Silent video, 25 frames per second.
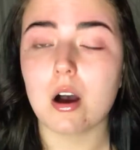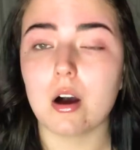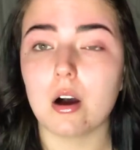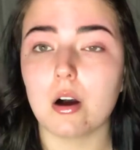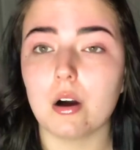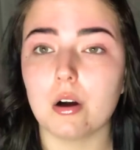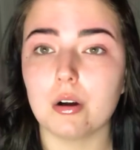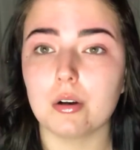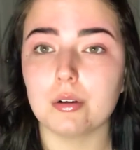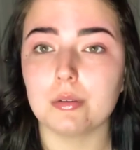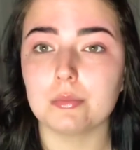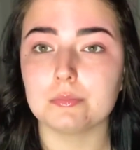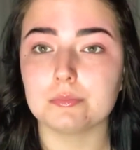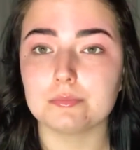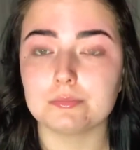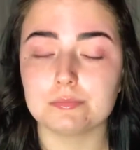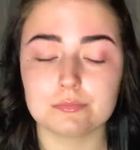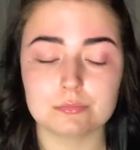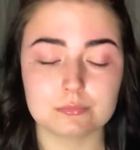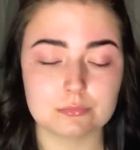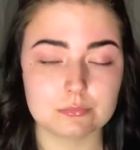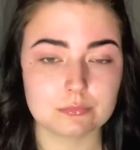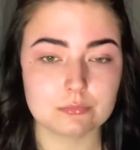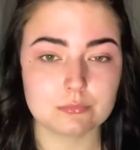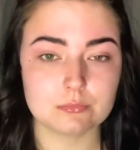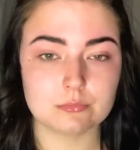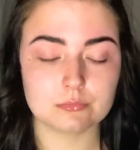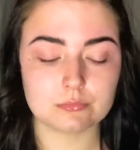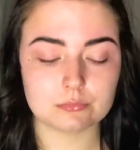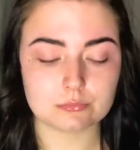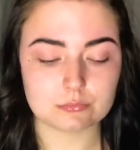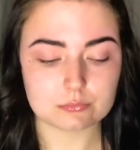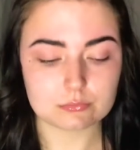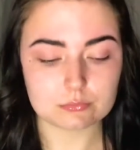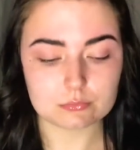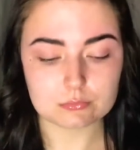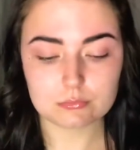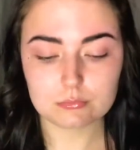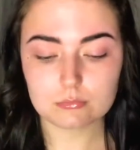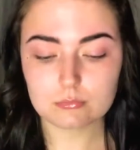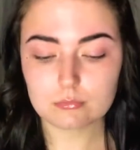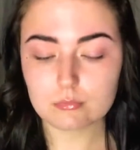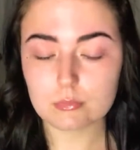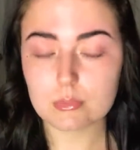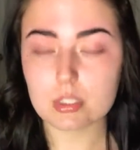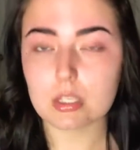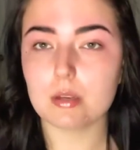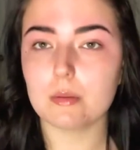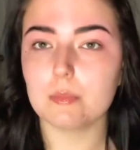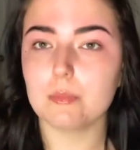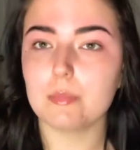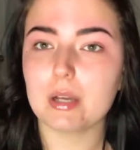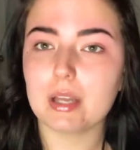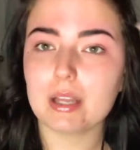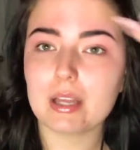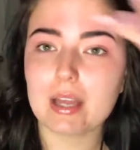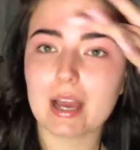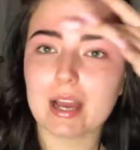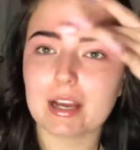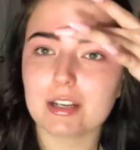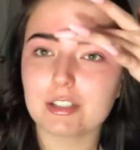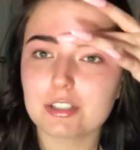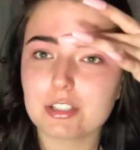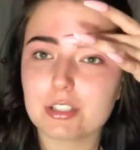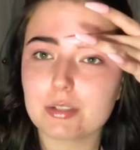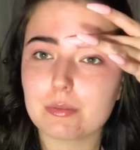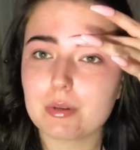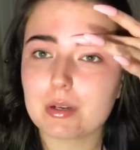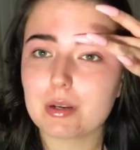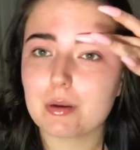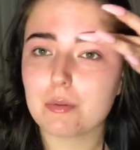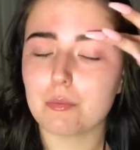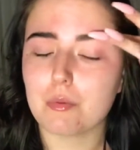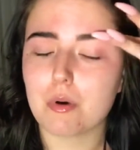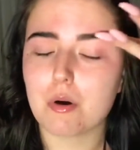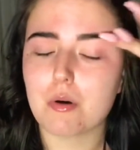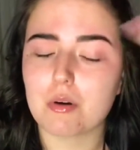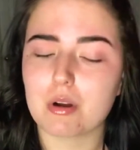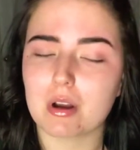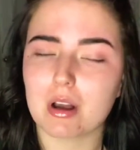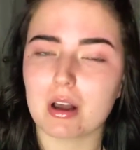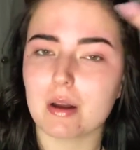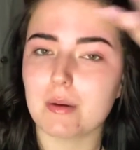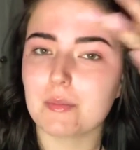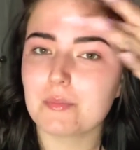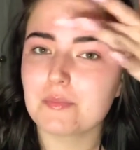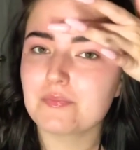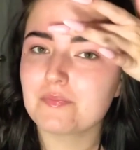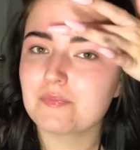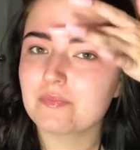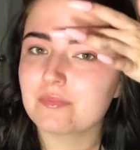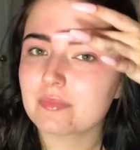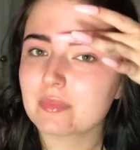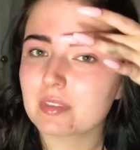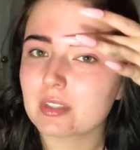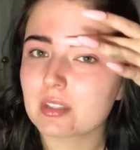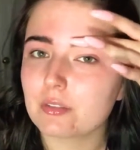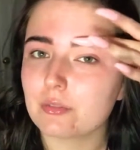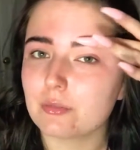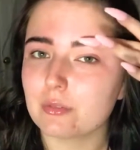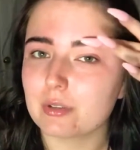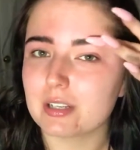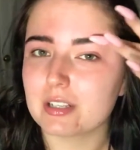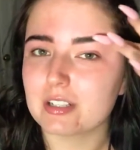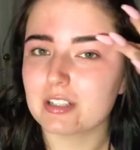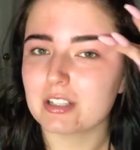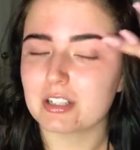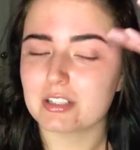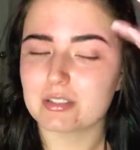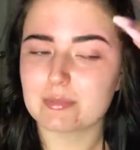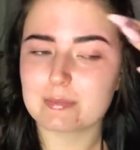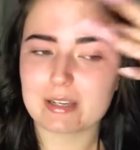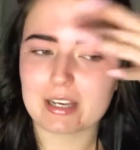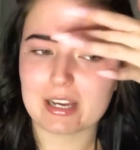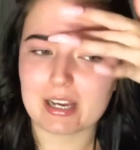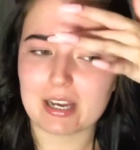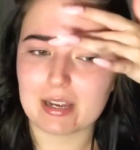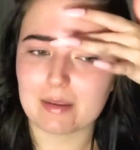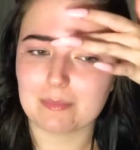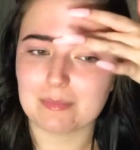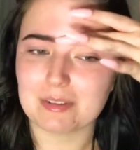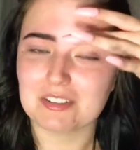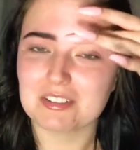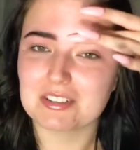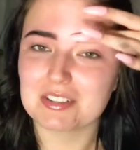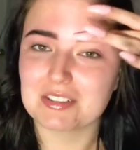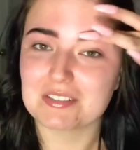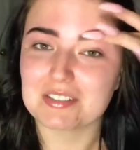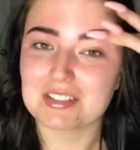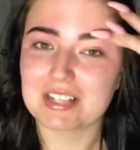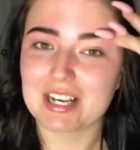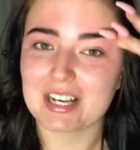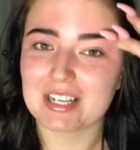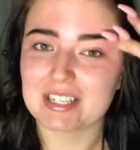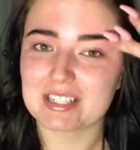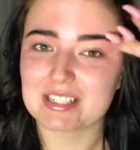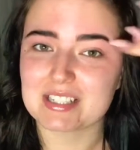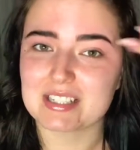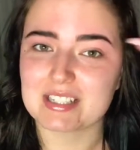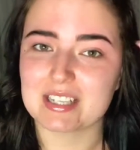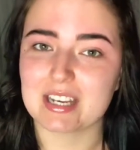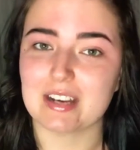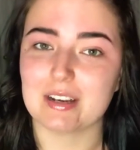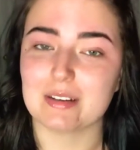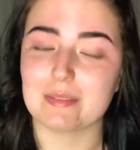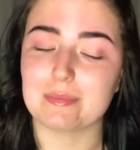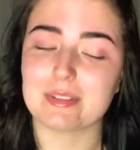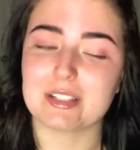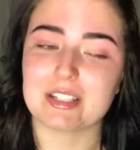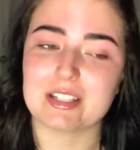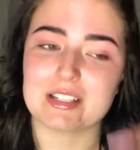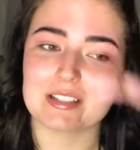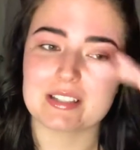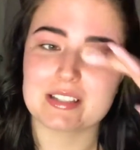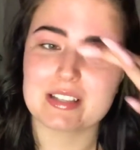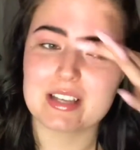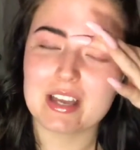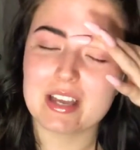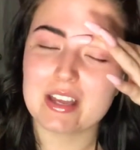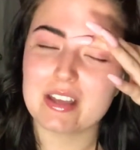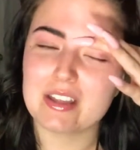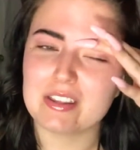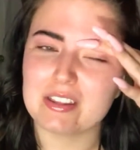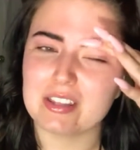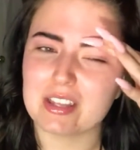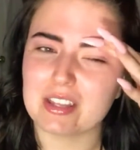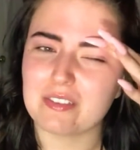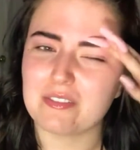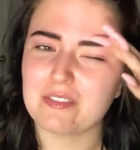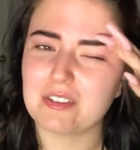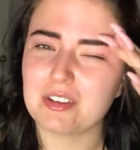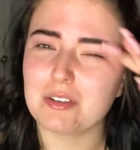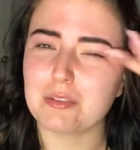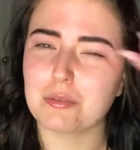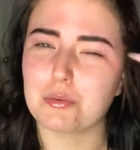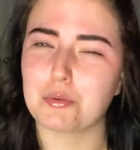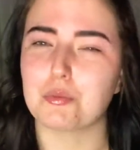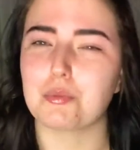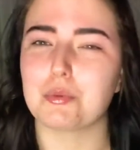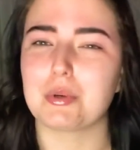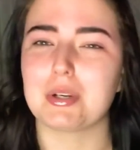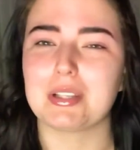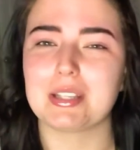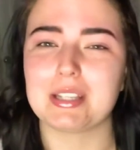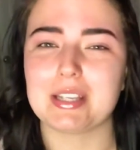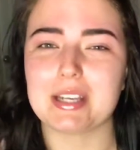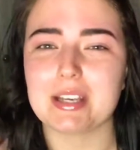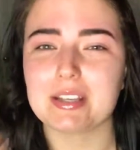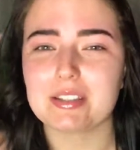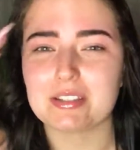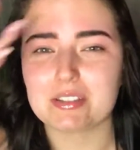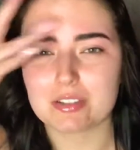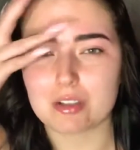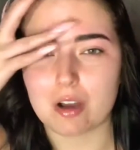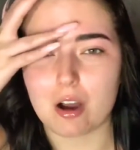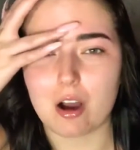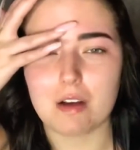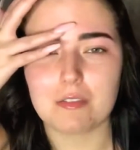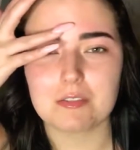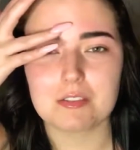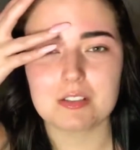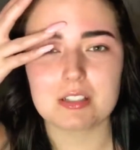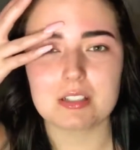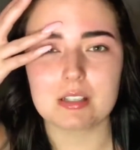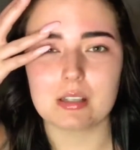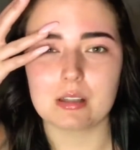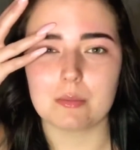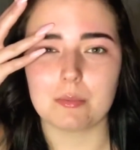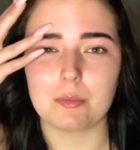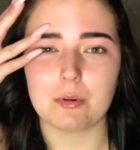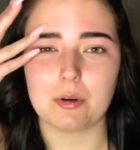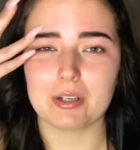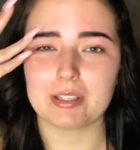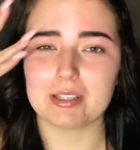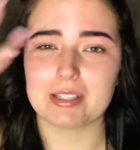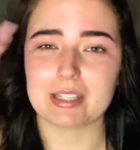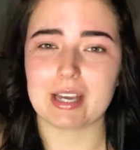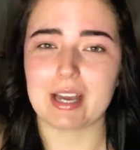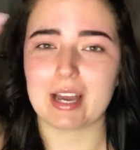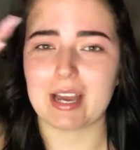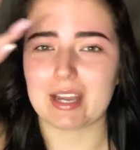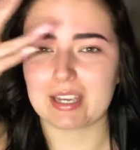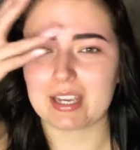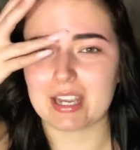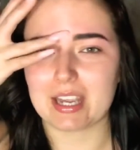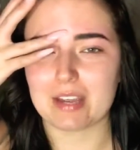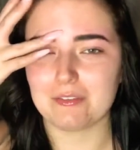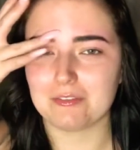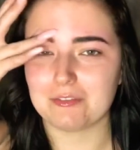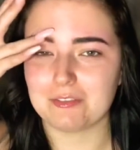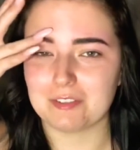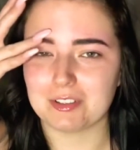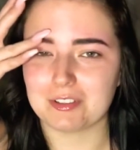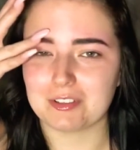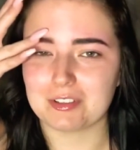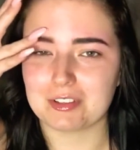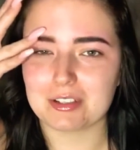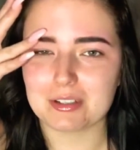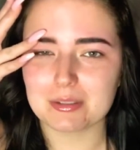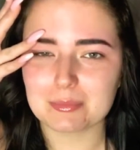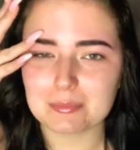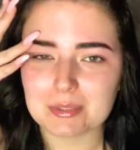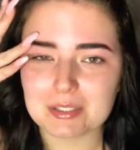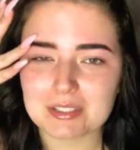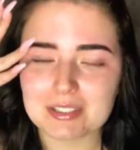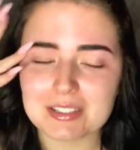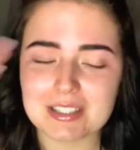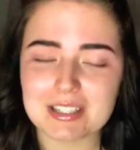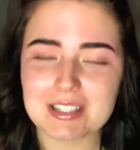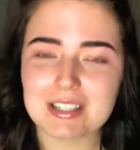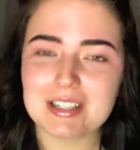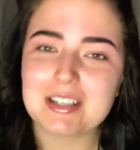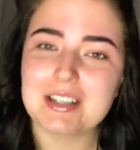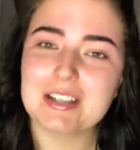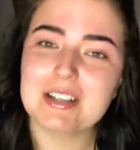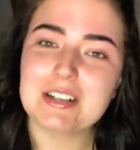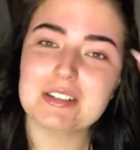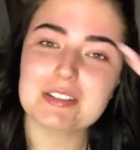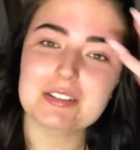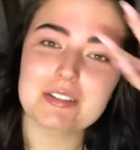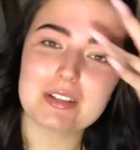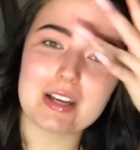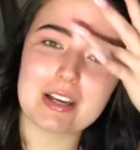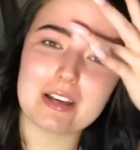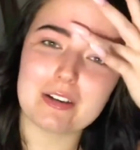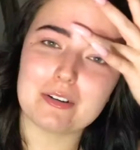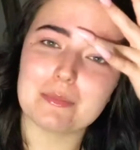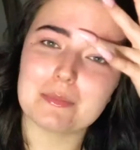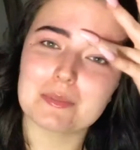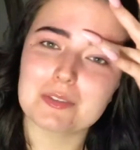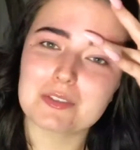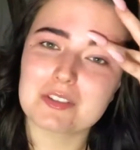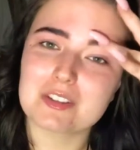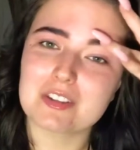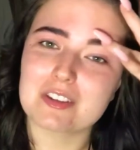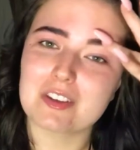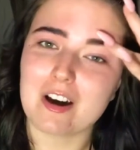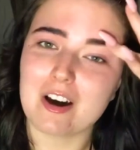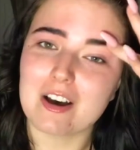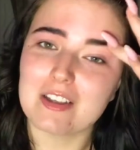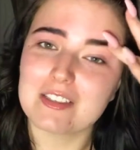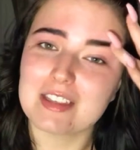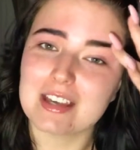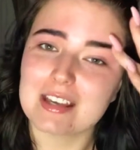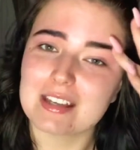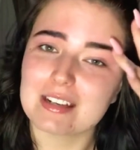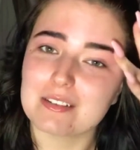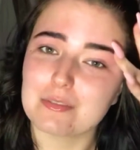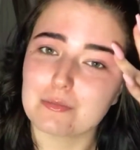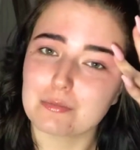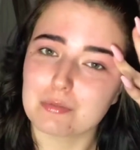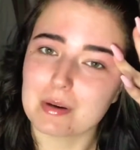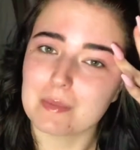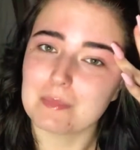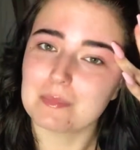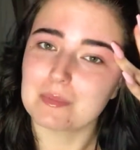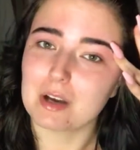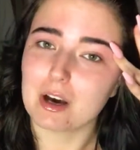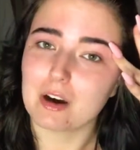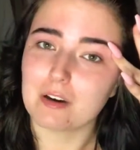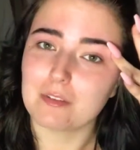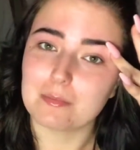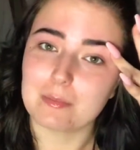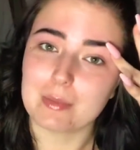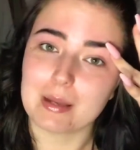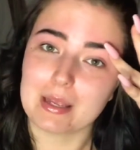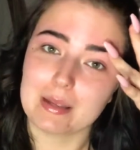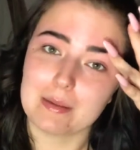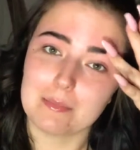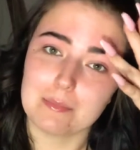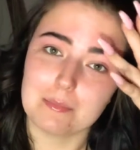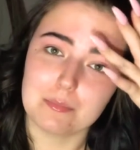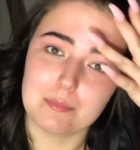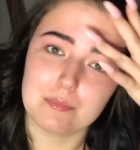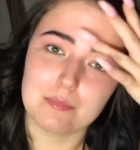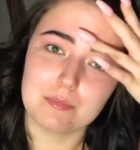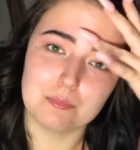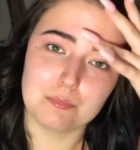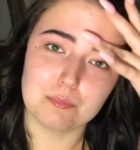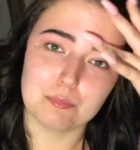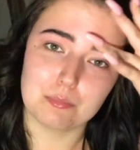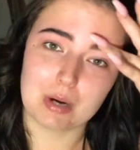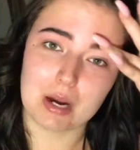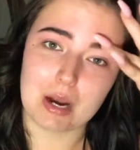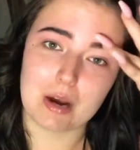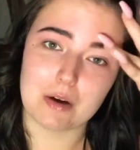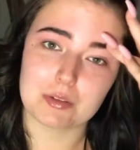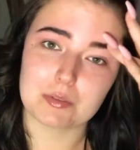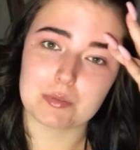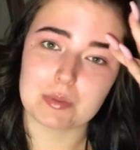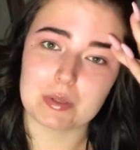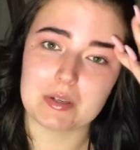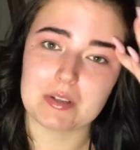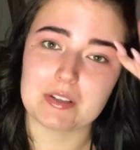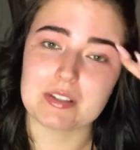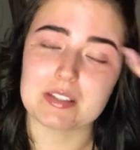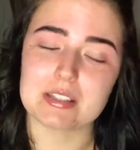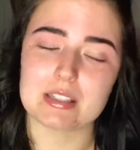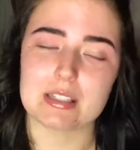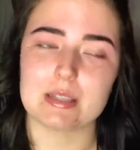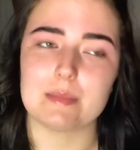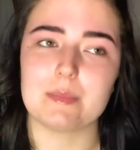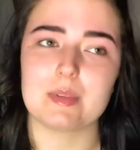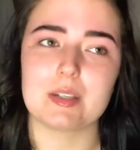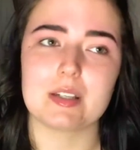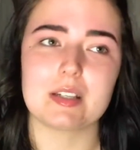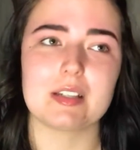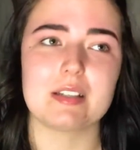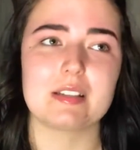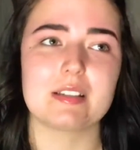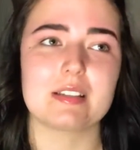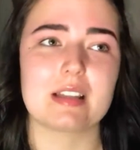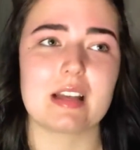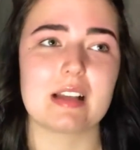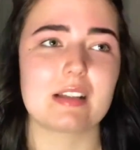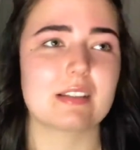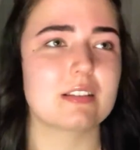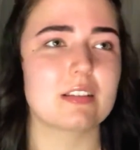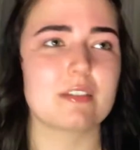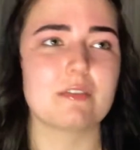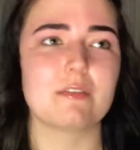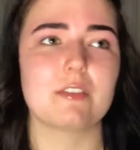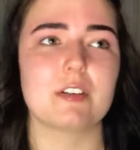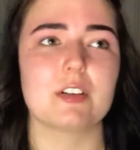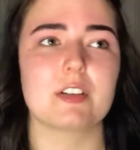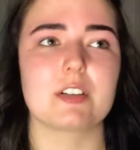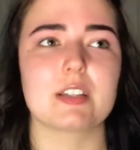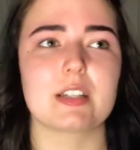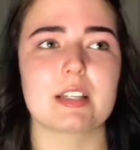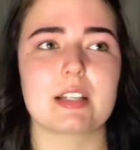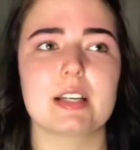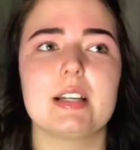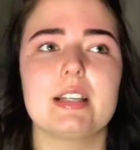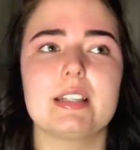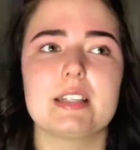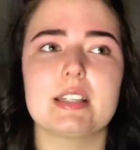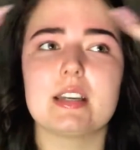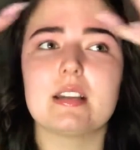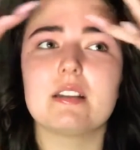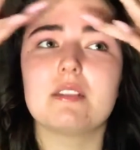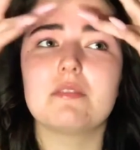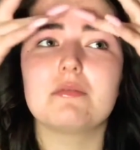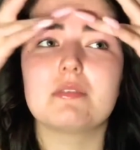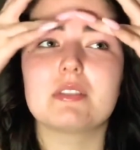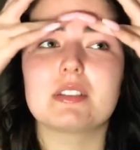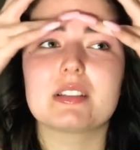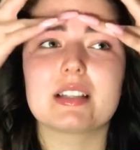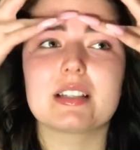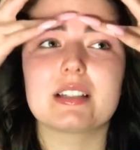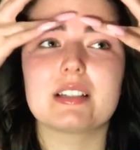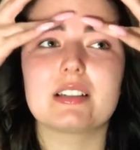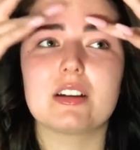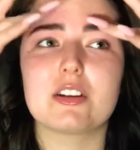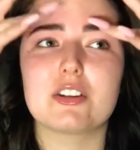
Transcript: But actually when I woke up, when I touched my eyebrows, I was kind of scared because they feel really soft to the point that I can't feel them. So I almost thought that it ripped off my brows while I was sleeping, because that's the first thing I did, was like